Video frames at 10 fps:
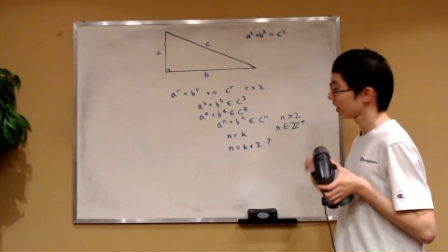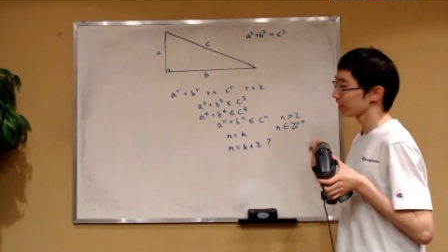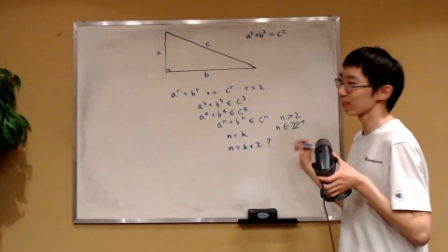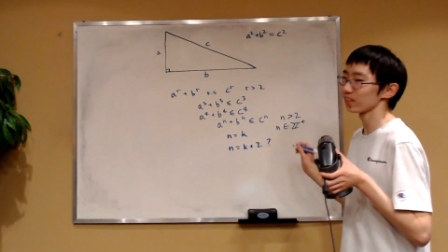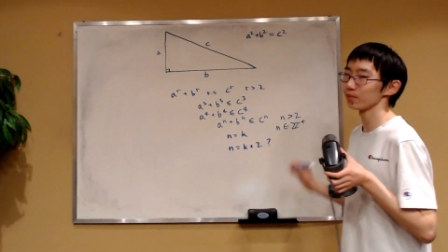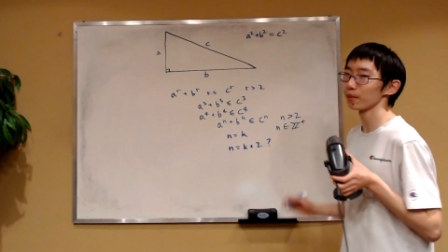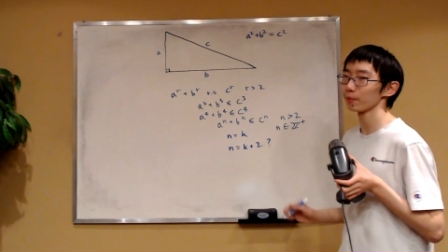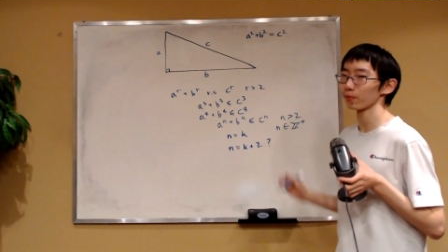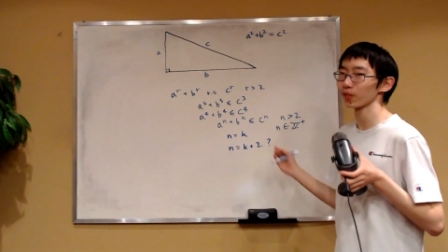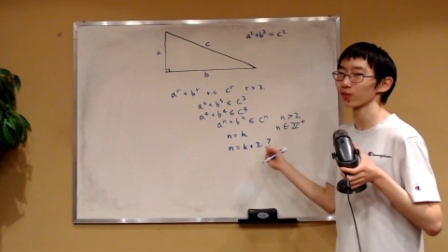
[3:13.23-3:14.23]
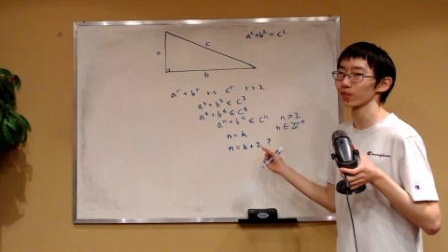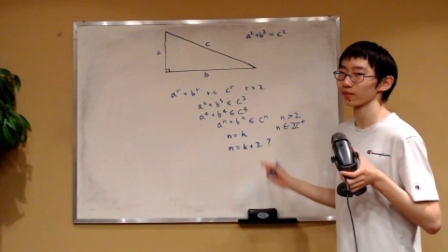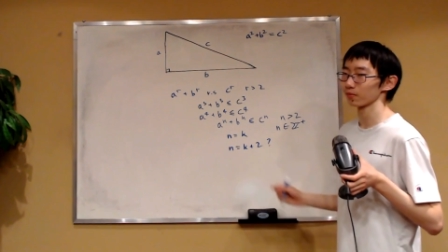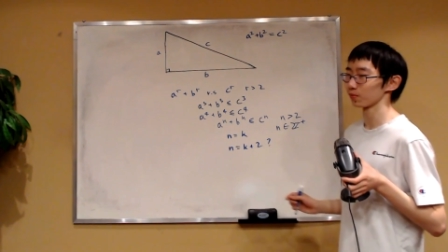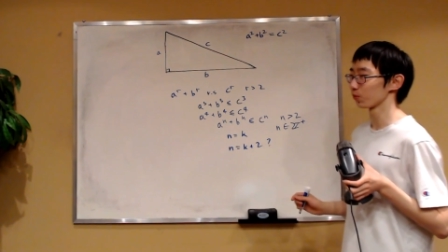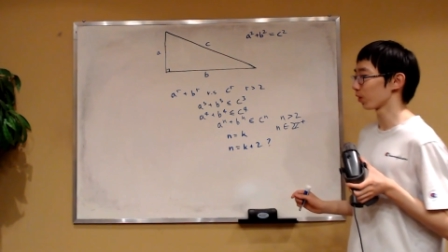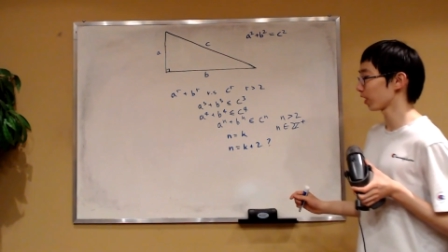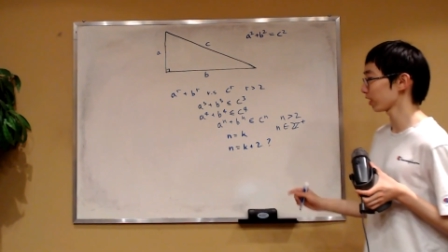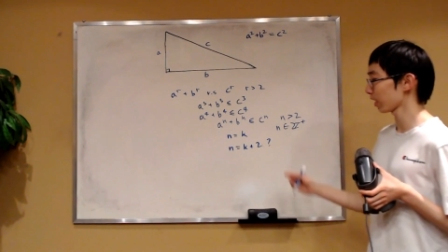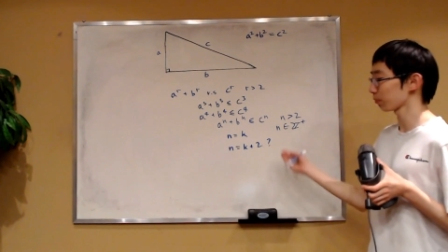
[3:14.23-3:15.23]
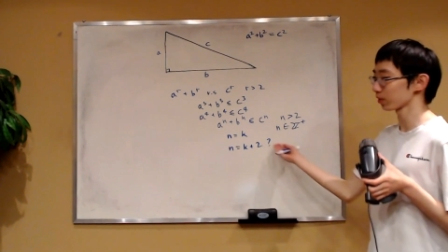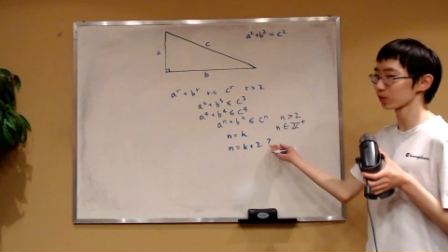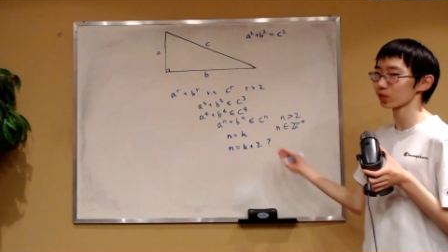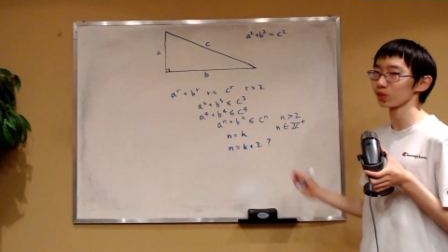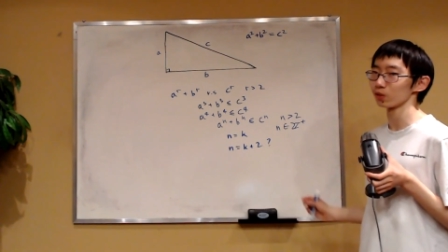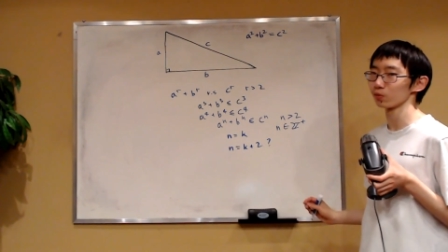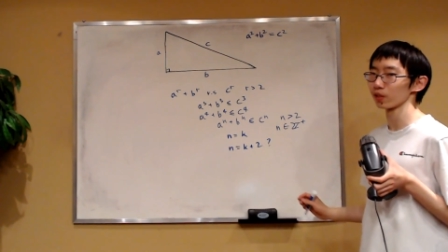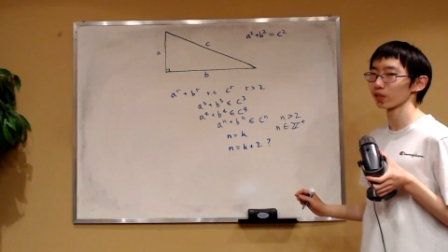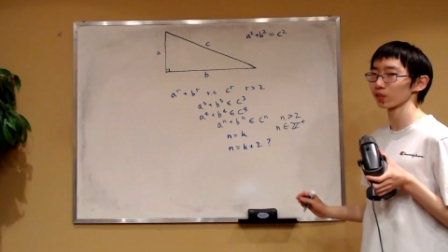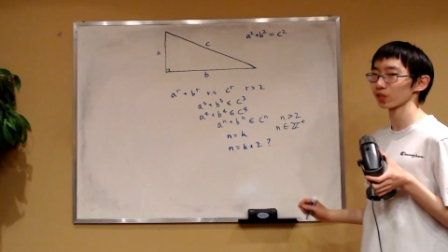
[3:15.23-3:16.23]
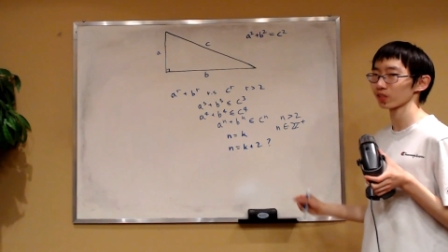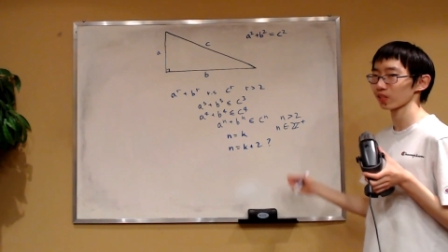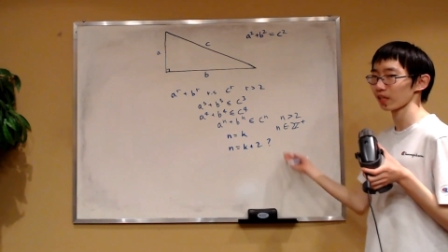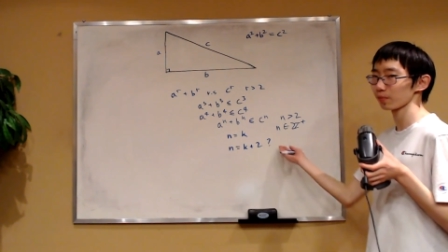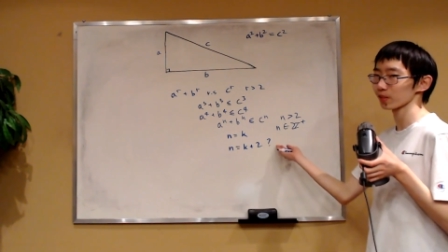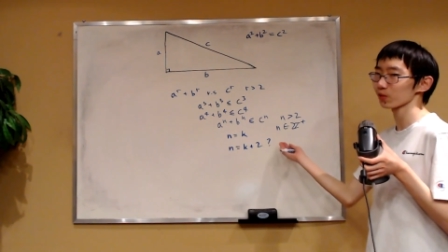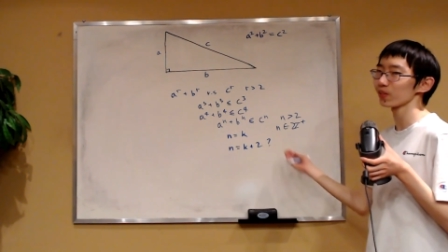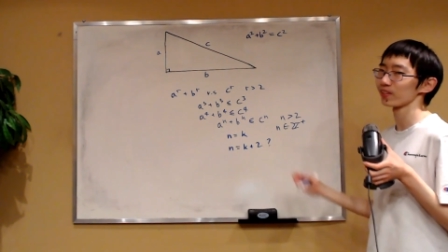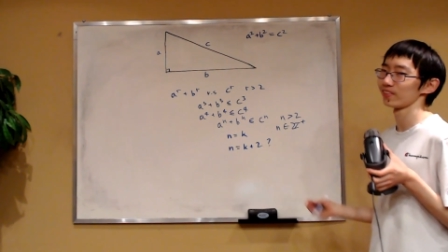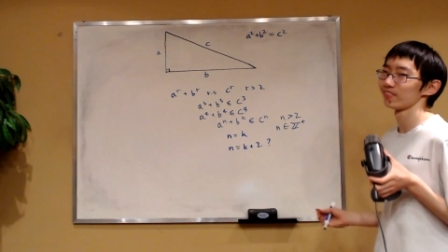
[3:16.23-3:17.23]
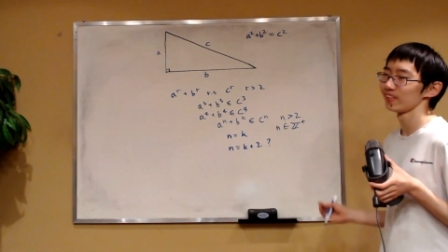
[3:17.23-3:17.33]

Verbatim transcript: Now, you might be wondering, why k plus two? Why not just k plus one?